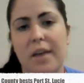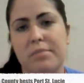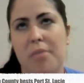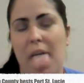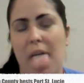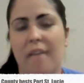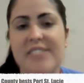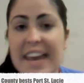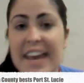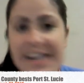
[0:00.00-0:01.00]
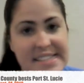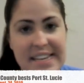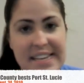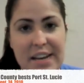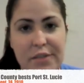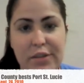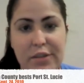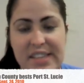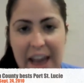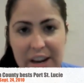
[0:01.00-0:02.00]
Dan Hudzina for the
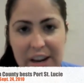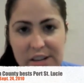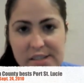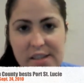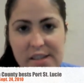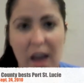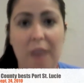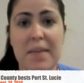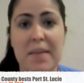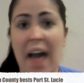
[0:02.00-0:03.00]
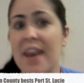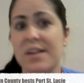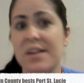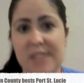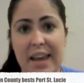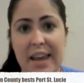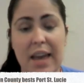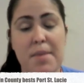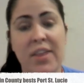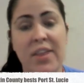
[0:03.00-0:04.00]
Tigers, he had an outstanding
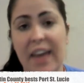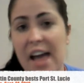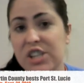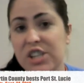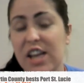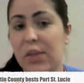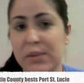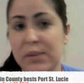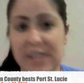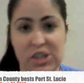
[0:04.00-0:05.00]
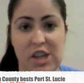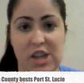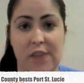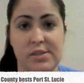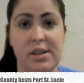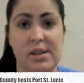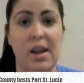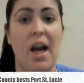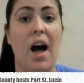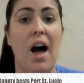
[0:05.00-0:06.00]
game. I think he actually had 3 touchdowns.
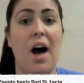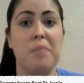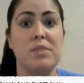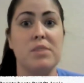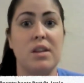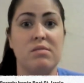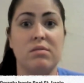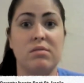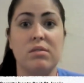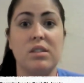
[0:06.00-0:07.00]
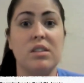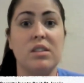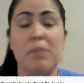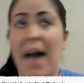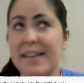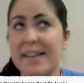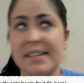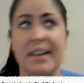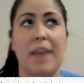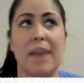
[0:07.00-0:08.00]
And the
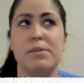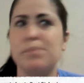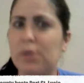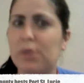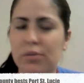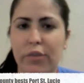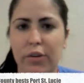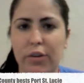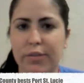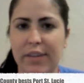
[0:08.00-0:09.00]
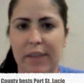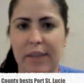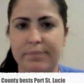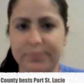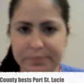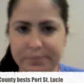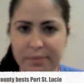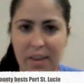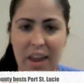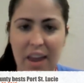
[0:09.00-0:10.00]
passing game was beautiful for them.
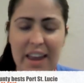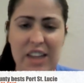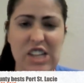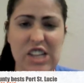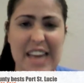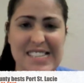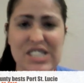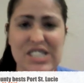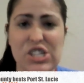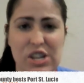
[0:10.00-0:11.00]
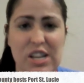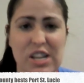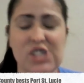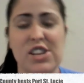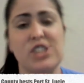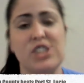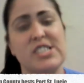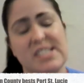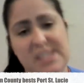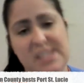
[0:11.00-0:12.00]
He actually had a 60-yard touchdown with
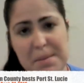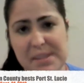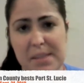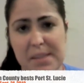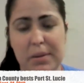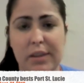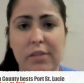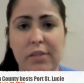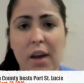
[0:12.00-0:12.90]
Justin Simmons, I believe.